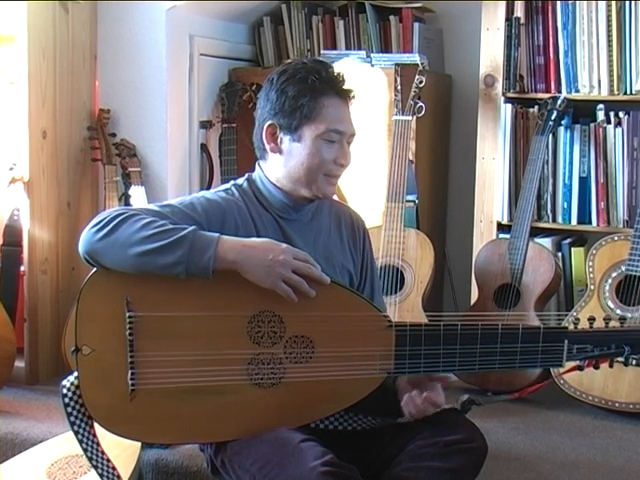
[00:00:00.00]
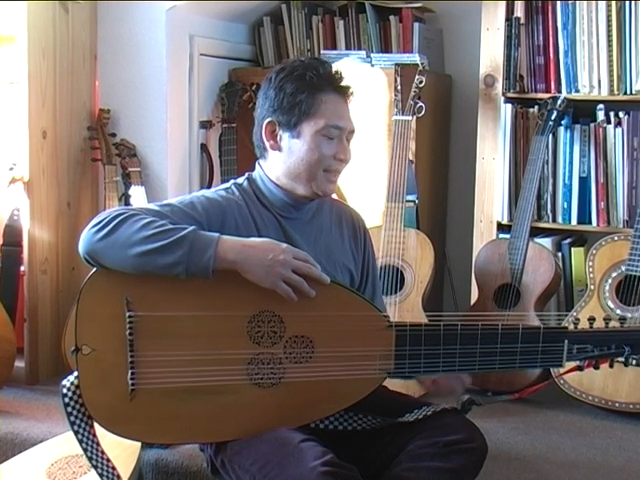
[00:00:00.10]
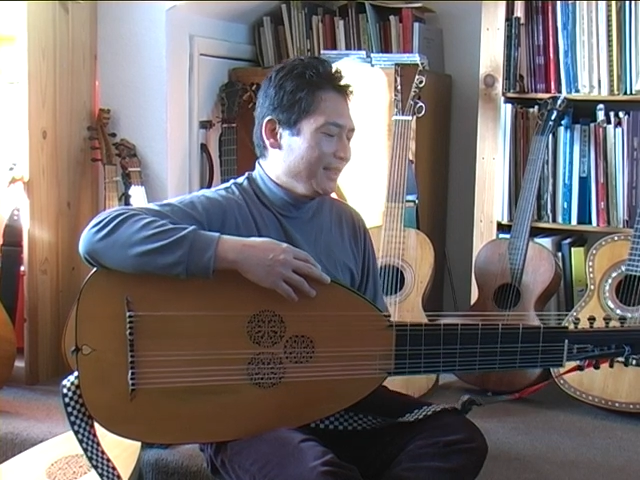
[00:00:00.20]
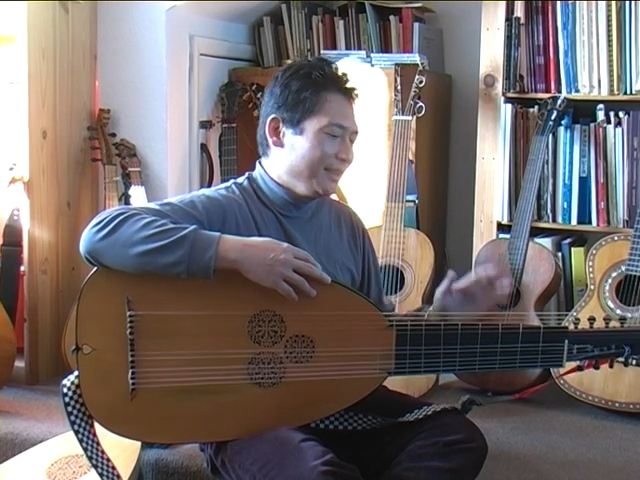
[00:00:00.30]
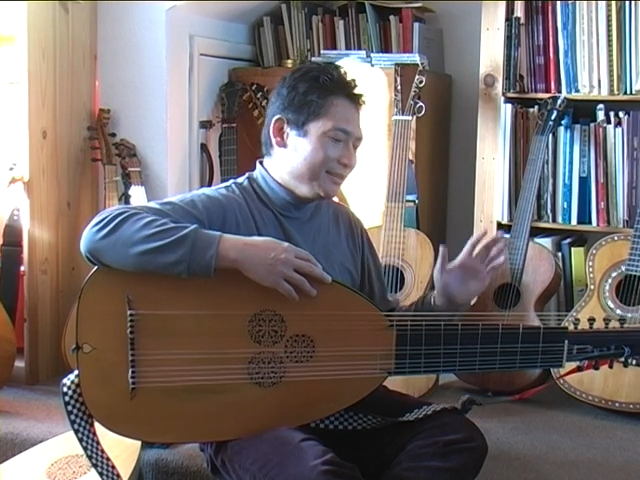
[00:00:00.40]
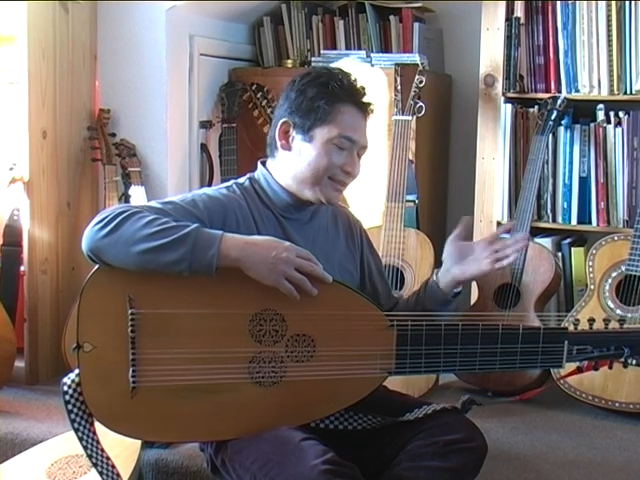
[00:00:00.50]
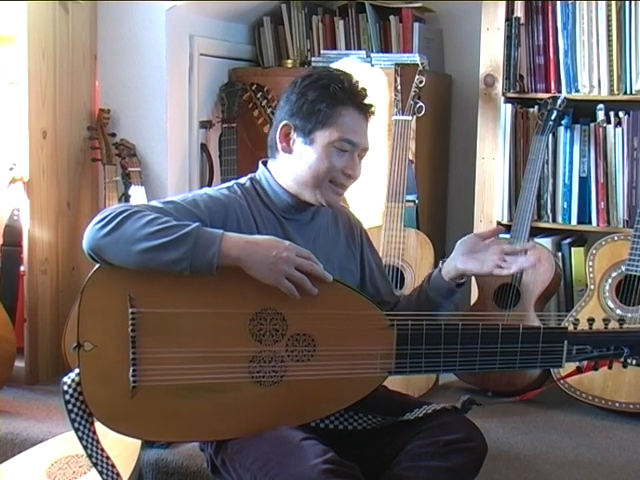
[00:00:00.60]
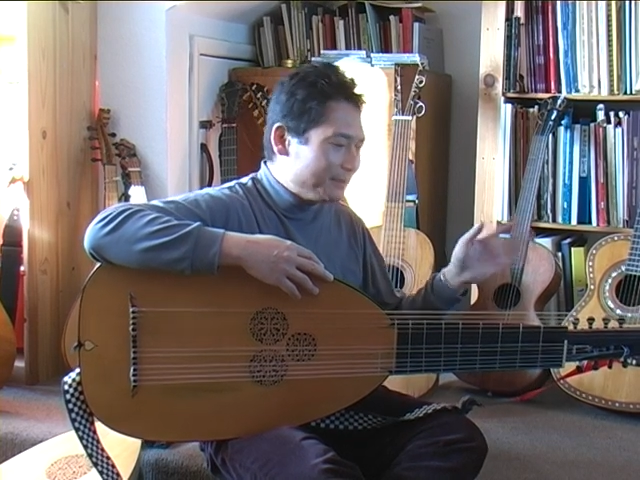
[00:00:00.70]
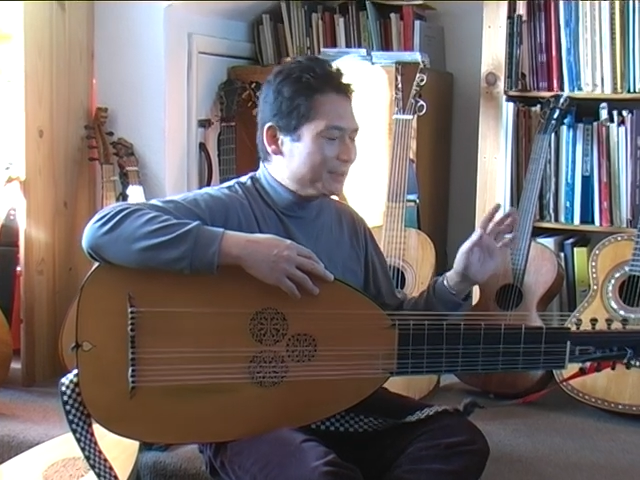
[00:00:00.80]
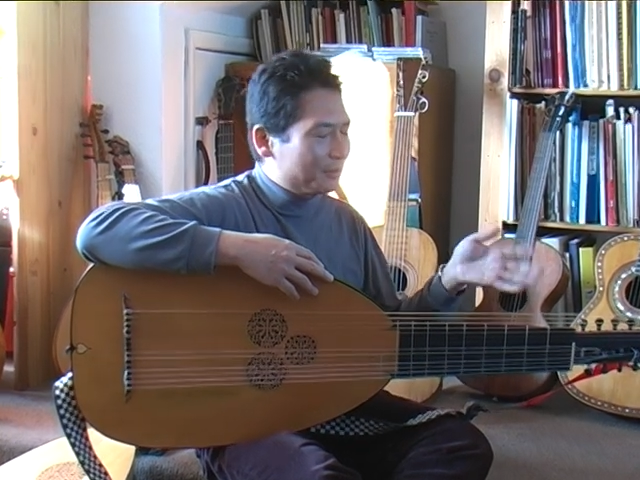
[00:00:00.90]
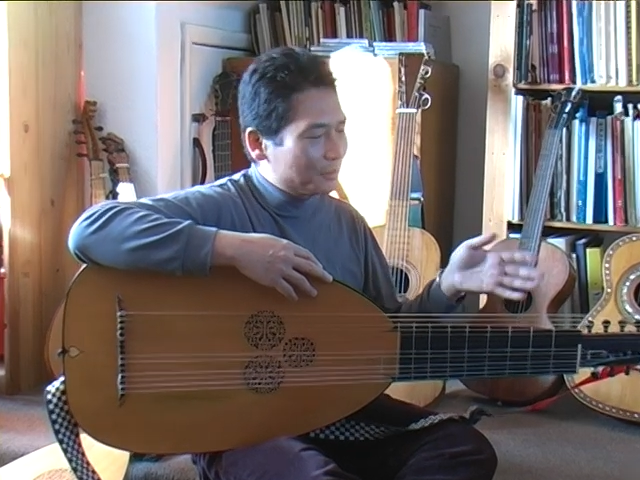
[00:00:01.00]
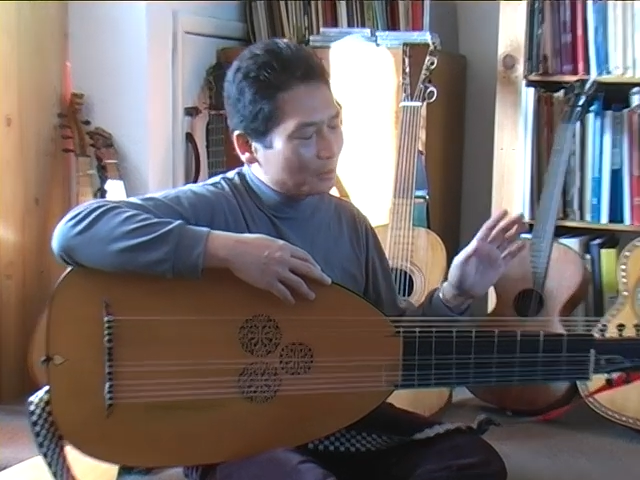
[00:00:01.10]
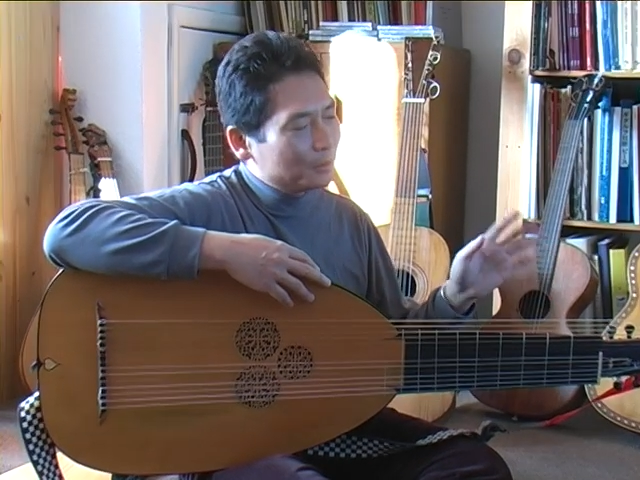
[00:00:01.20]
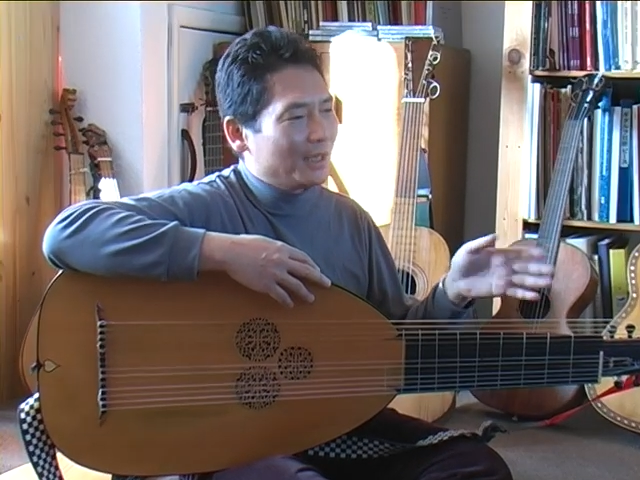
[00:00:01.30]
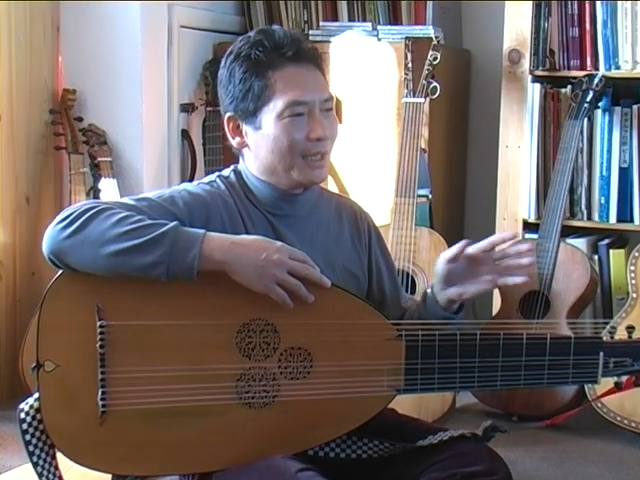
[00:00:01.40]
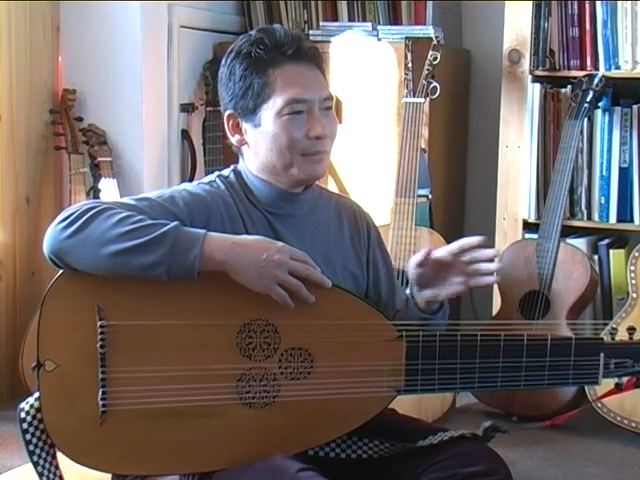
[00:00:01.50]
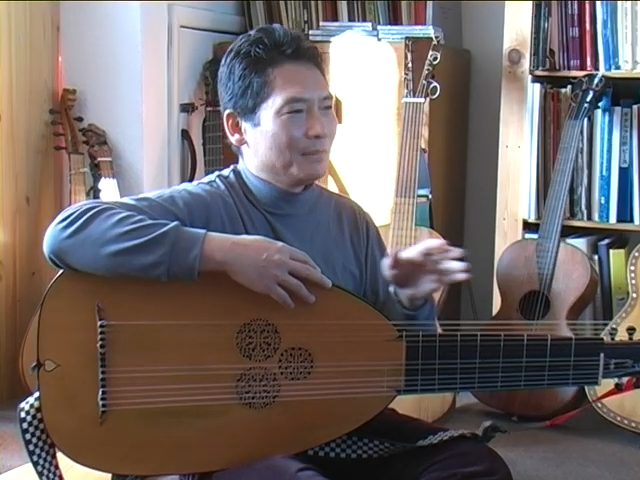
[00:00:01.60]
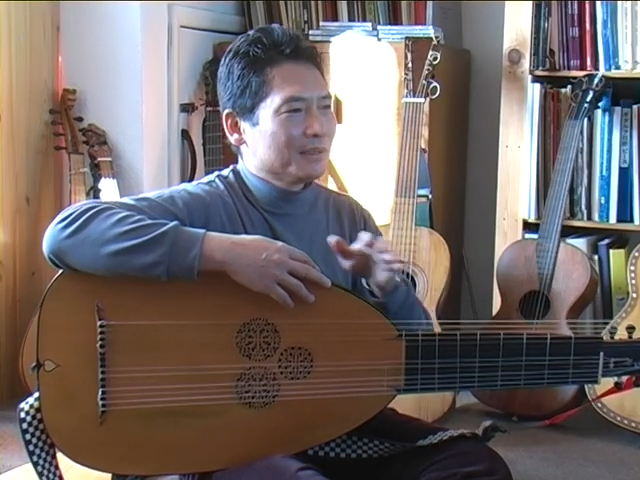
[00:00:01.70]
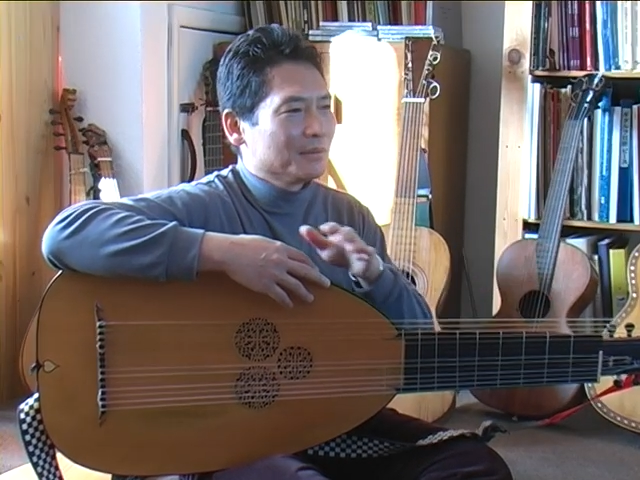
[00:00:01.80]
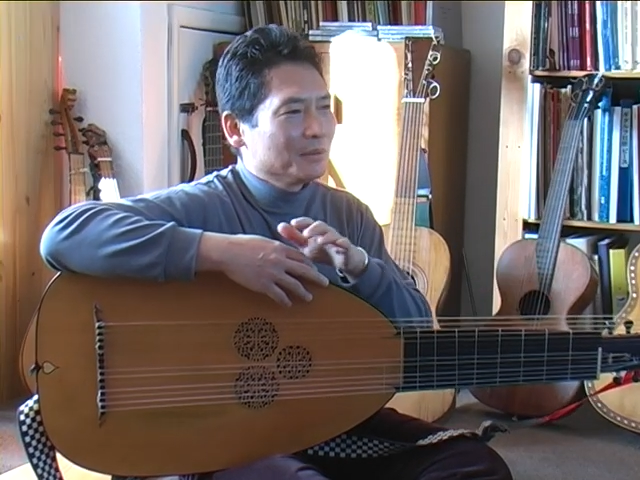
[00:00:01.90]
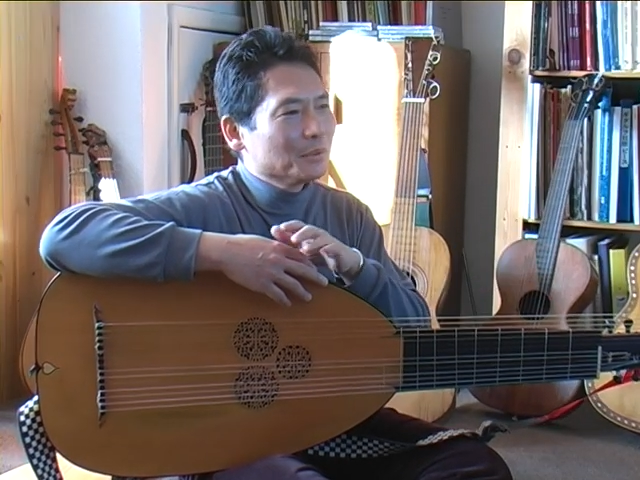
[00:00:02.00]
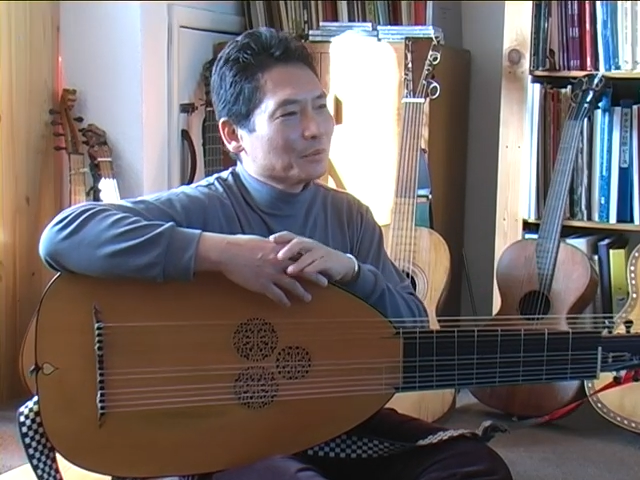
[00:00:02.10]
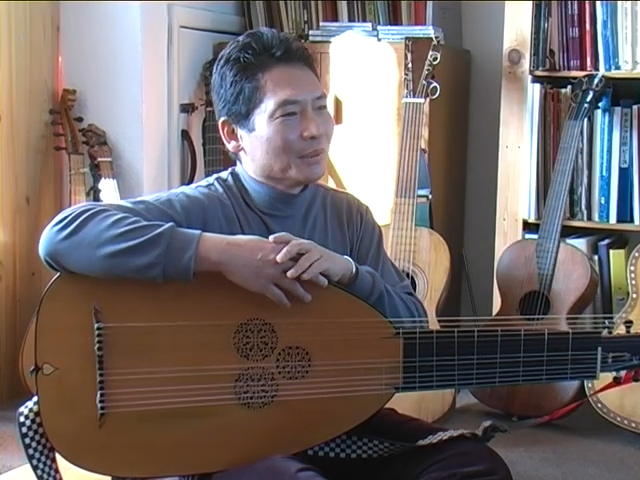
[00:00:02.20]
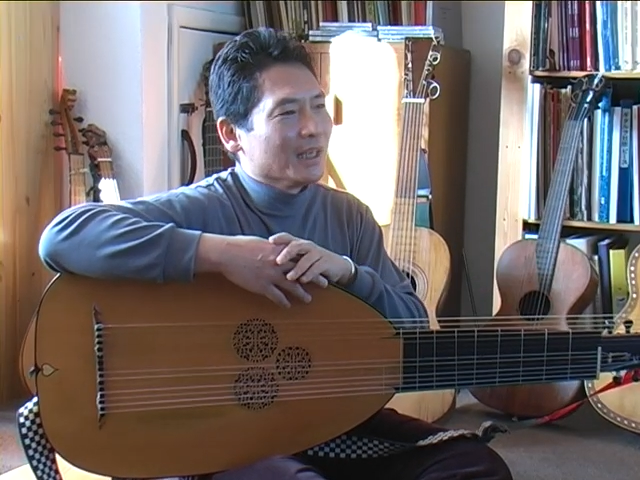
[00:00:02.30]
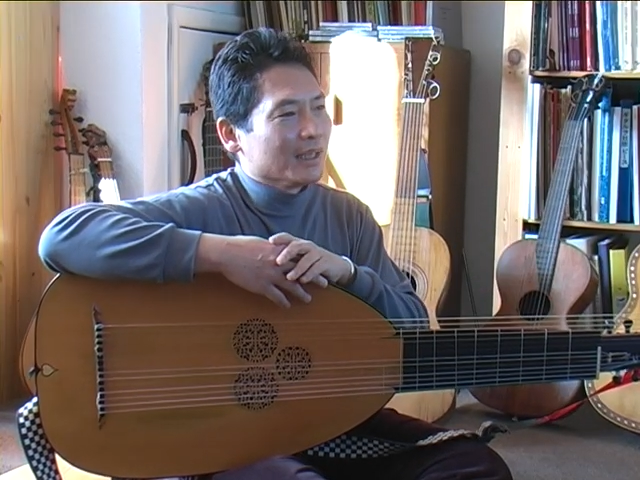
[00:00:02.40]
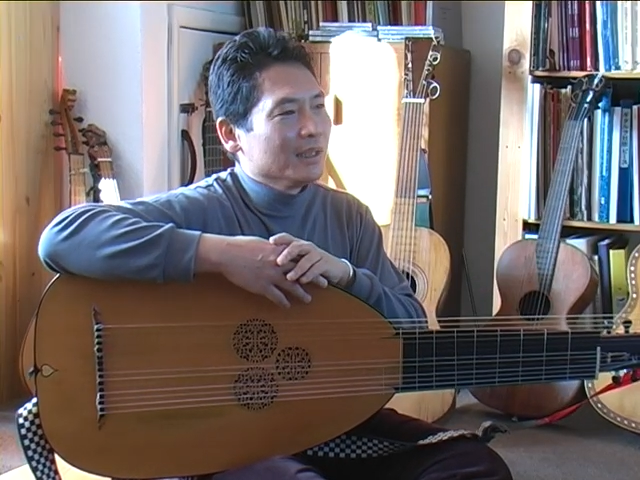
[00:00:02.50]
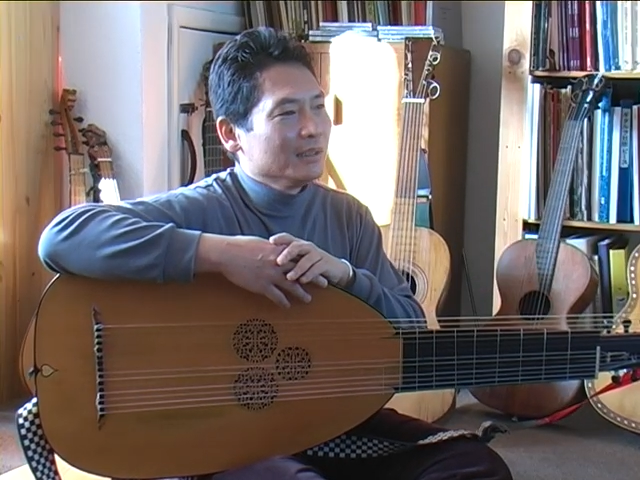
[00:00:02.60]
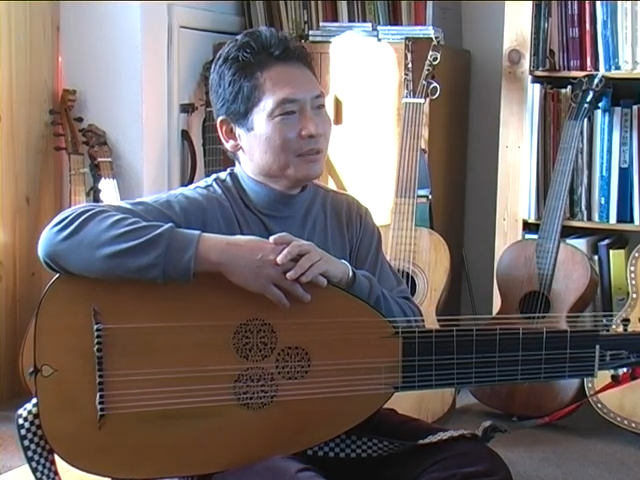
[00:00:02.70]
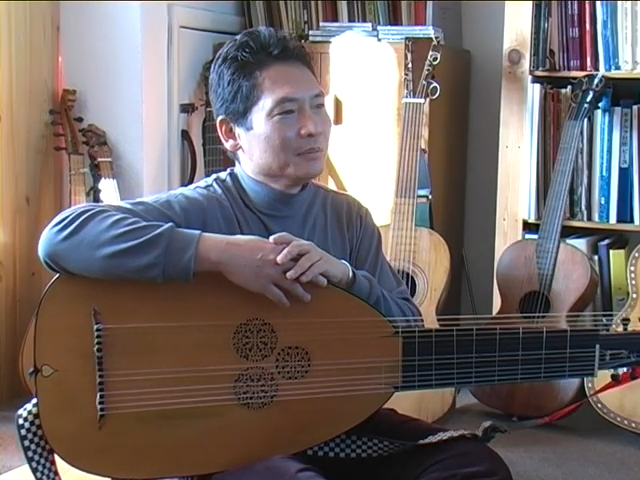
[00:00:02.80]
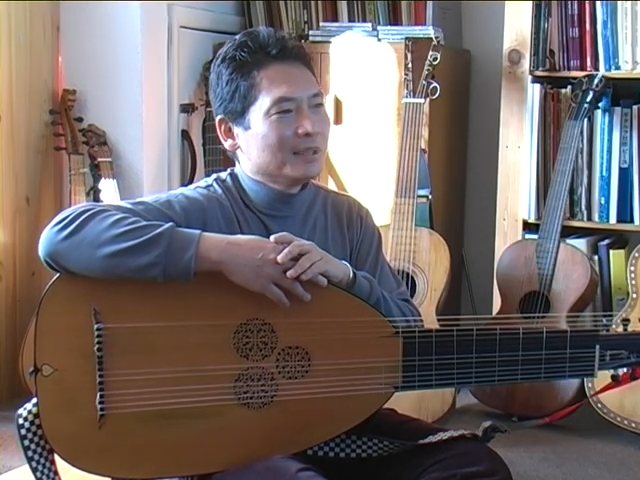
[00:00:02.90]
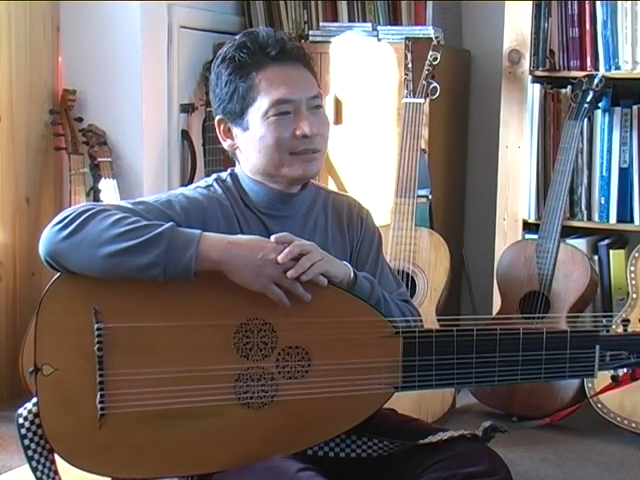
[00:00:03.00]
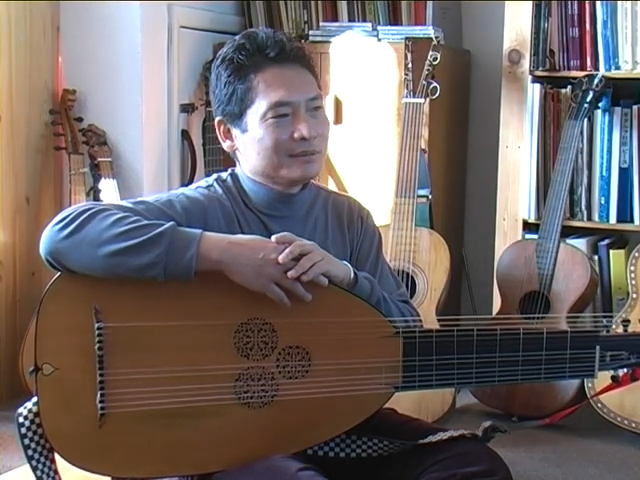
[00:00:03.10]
In some sort of way, but not really. You must.